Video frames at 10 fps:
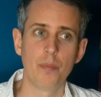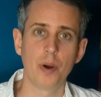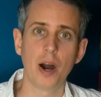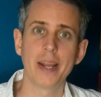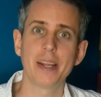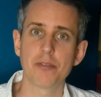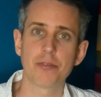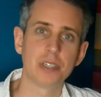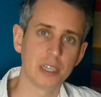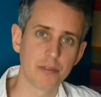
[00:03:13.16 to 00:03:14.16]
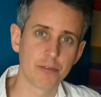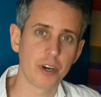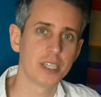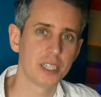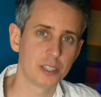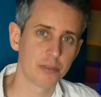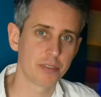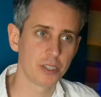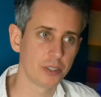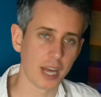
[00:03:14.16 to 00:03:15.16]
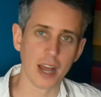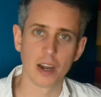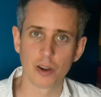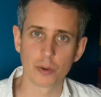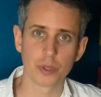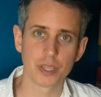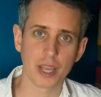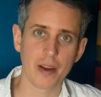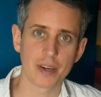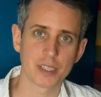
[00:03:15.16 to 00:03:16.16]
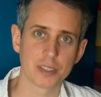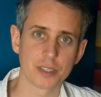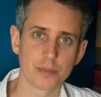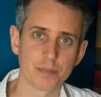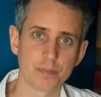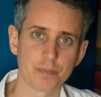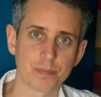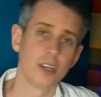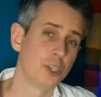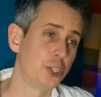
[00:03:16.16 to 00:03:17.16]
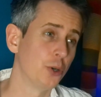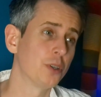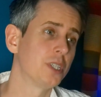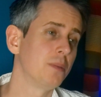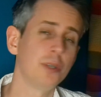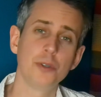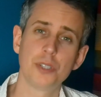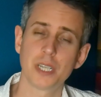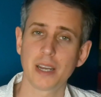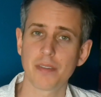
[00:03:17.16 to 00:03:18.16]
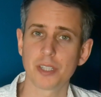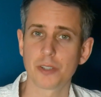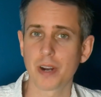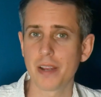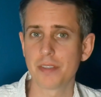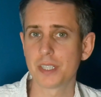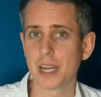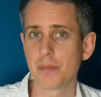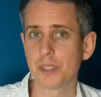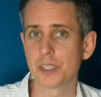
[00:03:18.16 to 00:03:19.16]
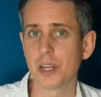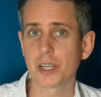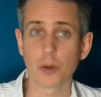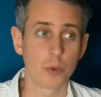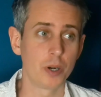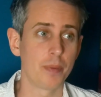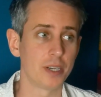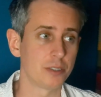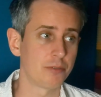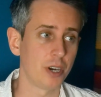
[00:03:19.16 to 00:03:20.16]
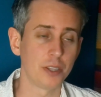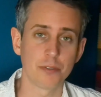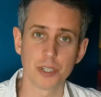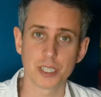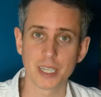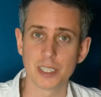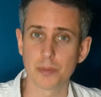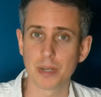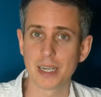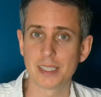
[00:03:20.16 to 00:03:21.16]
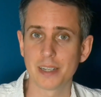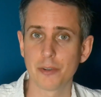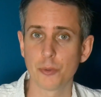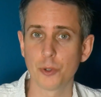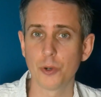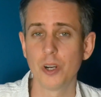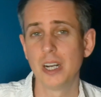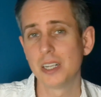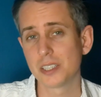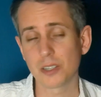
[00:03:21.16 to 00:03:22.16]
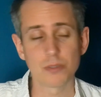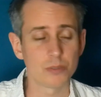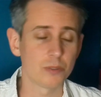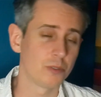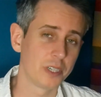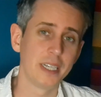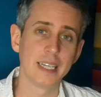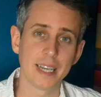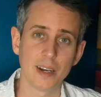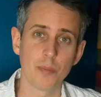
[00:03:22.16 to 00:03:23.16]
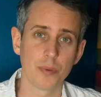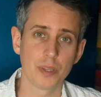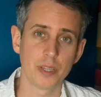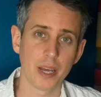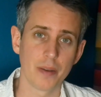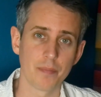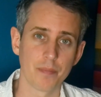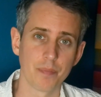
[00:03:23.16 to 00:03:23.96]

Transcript: but I never feel invited to feel that along with the characters. Jaunty music after grave statements like, "We're about to fight the first interplanetary war," don't really help with that.